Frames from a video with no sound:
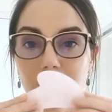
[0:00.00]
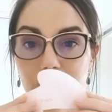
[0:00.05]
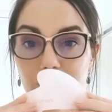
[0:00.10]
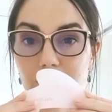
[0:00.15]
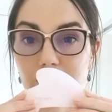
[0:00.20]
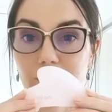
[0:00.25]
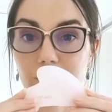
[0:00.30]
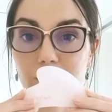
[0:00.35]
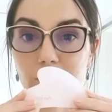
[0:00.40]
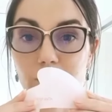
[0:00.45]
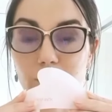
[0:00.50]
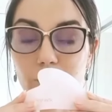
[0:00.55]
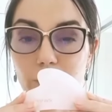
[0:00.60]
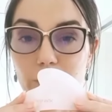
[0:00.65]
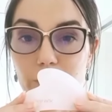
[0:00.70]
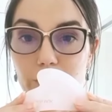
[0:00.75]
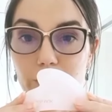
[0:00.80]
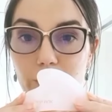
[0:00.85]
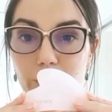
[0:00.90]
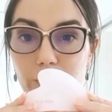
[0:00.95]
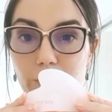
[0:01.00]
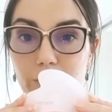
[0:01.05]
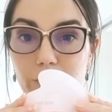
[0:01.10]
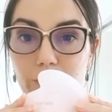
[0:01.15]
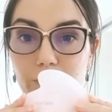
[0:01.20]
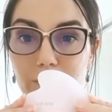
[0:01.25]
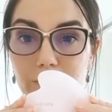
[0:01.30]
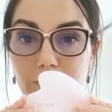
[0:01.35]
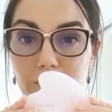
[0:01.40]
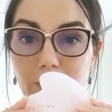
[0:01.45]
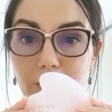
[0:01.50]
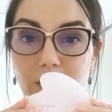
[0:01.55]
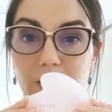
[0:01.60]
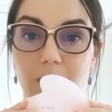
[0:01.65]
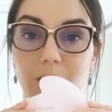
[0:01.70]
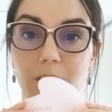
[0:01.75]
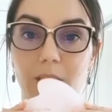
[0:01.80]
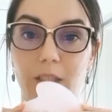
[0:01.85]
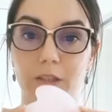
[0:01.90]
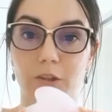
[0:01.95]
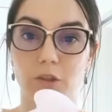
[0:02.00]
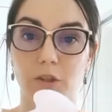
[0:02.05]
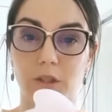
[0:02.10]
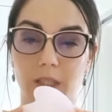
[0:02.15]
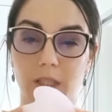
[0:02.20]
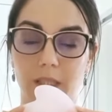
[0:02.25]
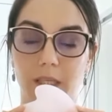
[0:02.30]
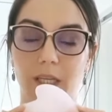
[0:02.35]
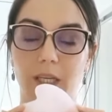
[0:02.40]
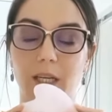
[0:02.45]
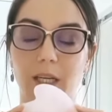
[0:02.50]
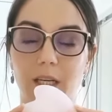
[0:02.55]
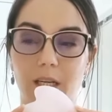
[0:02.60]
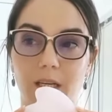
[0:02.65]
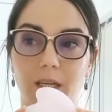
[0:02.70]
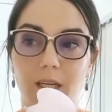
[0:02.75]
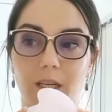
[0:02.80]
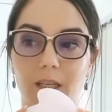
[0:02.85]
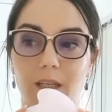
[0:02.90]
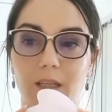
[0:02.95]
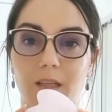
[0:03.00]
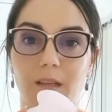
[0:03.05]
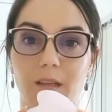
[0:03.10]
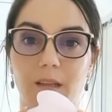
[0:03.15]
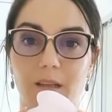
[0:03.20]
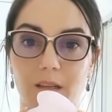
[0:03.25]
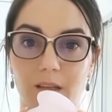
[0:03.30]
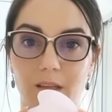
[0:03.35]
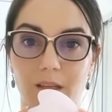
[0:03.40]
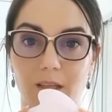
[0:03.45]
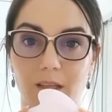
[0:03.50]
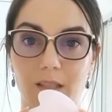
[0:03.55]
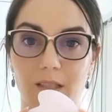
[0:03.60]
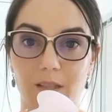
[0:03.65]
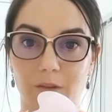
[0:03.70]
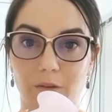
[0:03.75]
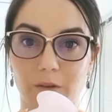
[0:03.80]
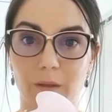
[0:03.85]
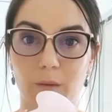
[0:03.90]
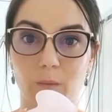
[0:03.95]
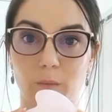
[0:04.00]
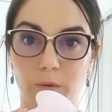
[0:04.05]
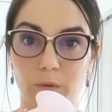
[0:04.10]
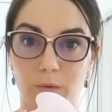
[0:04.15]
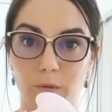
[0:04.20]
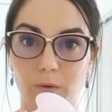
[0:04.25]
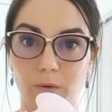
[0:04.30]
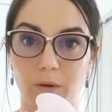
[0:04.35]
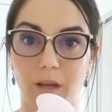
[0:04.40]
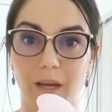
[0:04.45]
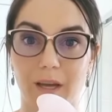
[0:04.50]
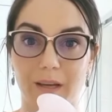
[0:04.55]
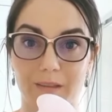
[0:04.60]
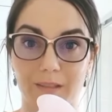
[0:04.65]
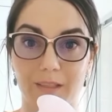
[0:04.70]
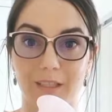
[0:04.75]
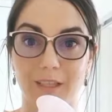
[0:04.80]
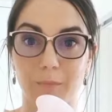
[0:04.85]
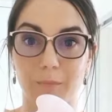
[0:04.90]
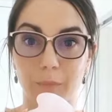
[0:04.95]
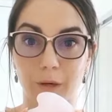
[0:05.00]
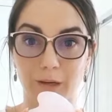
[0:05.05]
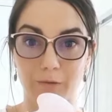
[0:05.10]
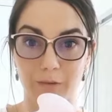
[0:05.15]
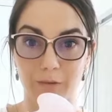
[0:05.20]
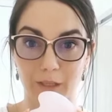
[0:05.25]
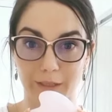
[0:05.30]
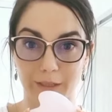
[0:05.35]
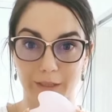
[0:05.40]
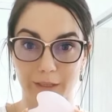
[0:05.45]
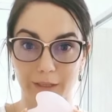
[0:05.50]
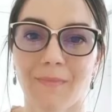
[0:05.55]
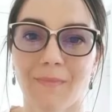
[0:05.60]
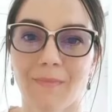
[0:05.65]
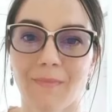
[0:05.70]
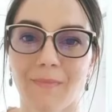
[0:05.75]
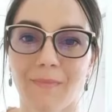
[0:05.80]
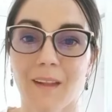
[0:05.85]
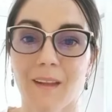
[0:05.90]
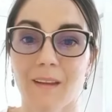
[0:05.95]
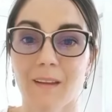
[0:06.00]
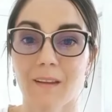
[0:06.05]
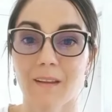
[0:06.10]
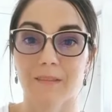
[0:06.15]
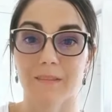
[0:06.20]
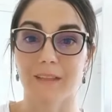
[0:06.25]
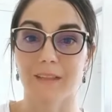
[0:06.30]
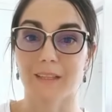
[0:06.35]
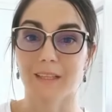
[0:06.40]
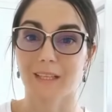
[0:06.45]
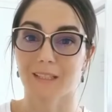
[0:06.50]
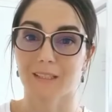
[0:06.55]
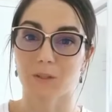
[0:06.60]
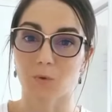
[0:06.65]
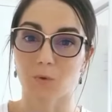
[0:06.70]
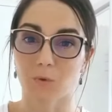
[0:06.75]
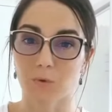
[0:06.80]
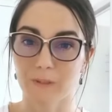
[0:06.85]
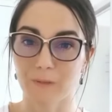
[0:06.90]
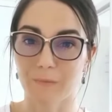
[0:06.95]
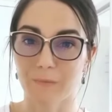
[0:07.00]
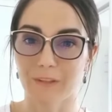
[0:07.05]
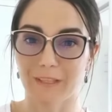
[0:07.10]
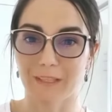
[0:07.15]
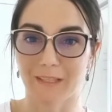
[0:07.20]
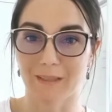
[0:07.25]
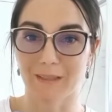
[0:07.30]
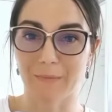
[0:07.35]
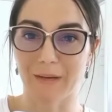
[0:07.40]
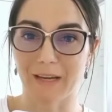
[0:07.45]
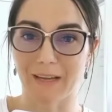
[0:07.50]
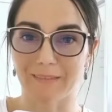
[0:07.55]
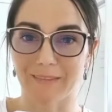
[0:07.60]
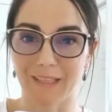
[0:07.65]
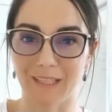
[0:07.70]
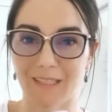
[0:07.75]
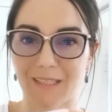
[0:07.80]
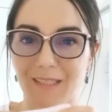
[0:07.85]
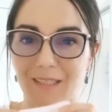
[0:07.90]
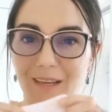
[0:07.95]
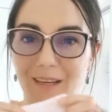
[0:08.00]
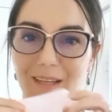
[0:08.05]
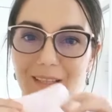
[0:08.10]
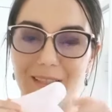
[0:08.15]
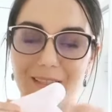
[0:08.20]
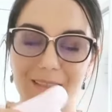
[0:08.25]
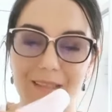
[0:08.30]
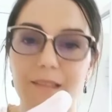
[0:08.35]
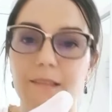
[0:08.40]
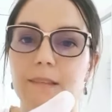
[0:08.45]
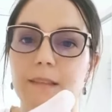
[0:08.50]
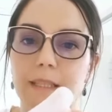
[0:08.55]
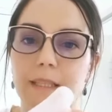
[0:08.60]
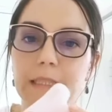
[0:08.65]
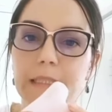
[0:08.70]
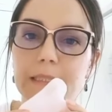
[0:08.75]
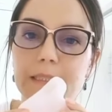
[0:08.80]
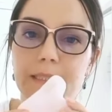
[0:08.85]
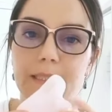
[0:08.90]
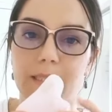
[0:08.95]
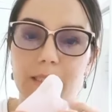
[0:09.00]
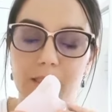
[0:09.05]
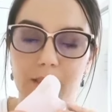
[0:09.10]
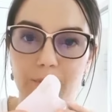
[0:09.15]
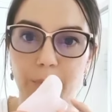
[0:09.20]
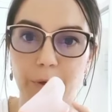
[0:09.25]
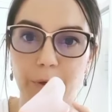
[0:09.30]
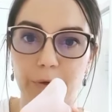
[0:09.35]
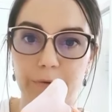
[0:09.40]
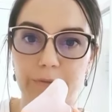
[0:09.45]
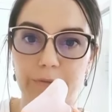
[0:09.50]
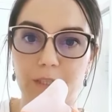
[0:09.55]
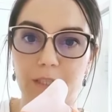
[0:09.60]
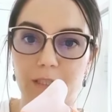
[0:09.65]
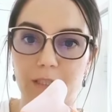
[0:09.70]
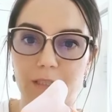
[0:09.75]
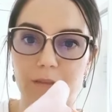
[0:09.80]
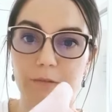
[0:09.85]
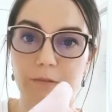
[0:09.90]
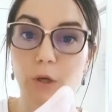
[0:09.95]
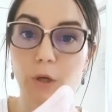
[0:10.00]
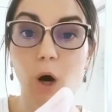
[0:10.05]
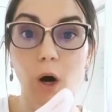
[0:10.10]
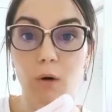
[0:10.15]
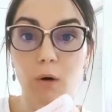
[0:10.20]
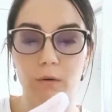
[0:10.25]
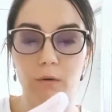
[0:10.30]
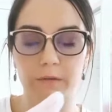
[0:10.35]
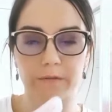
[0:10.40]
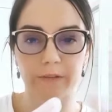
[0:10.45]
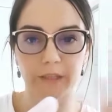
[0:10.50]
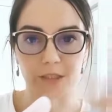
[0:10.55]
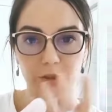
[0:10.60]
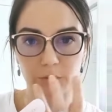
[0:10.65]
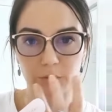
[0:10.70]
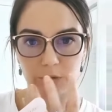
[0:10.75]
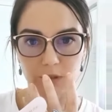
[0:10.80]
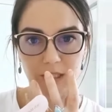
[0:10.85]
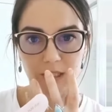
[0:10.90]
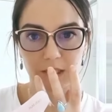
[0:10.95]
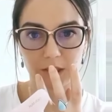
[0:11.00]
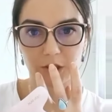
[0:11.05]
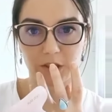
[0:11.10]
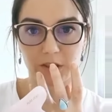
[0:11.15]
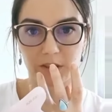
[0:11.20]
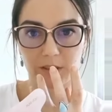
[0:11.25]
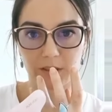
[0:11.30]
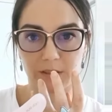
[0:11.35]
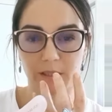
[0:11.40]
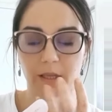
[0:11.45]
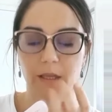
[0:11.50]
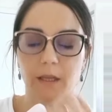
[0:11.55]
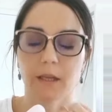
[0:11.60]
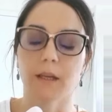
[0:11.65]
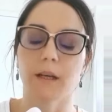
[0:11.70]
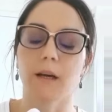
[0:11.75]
this is your go-to. It literally is incredible at depuffing. The next awesome thing about these guys is it's perfect if you hold facial tension.